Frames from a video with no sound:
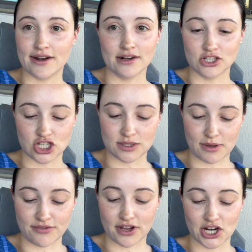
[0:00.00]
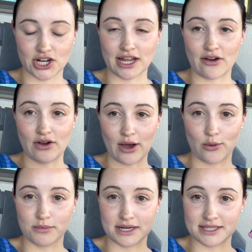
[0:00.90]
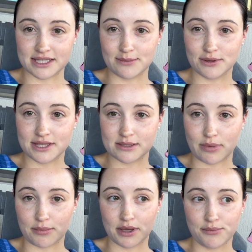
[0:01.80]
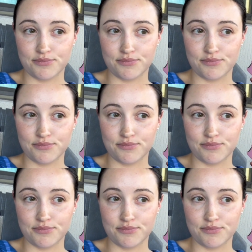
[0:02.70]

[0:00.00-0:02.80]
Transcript: it'll just be figuring out how I'm gonna sleep with this puppy.